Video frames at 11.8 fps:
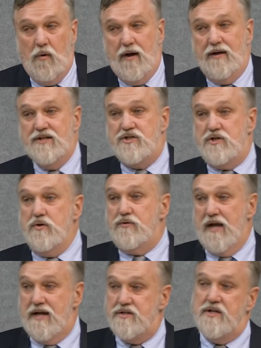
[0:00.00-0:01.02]
Well, it's two
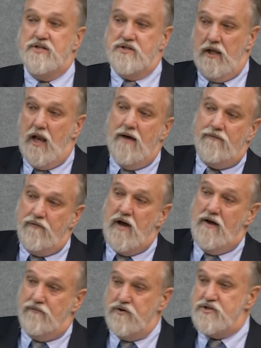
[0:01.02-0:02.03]
things it's the love of
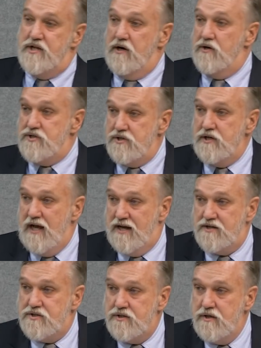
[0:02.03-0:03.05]
God for sinners,
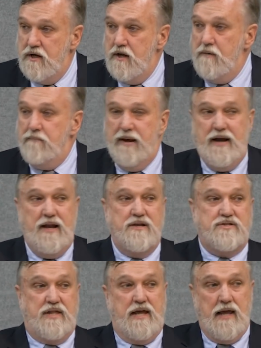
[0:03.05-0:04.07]
yes, but it
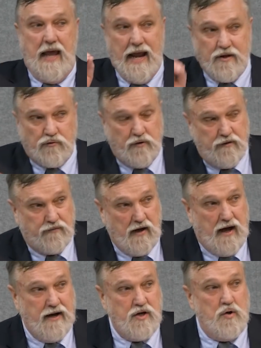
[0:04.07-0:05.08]
is the hatred of
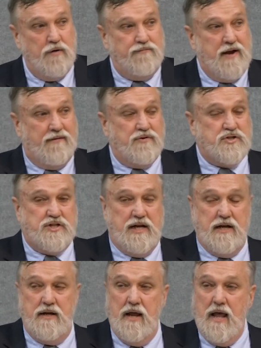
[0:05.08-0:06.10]
God. You have never
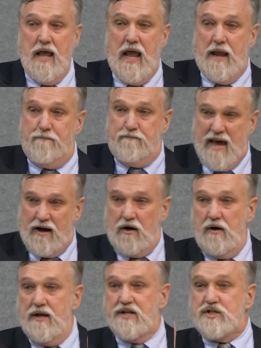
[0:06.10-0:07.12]
seen a
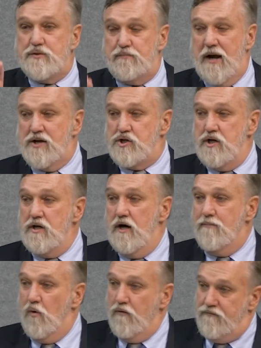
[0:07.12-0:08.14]
better expression,
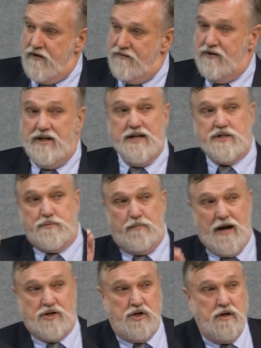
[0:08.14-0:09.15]
a more vivid
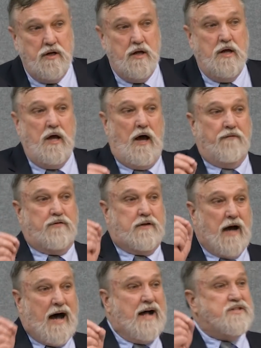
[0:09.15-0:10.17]
expression of
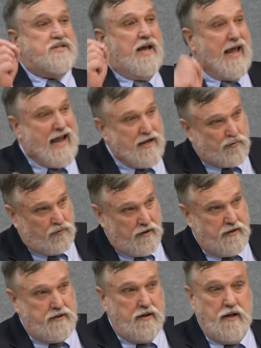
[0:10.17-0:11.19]
God's
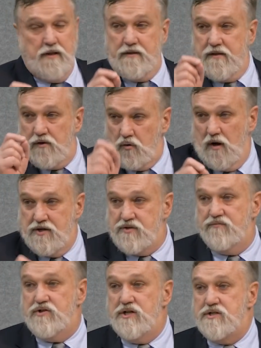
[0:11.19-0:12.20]
hatred than the
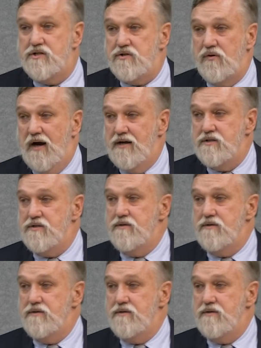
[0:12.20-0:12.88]
cross of Jesus Christ.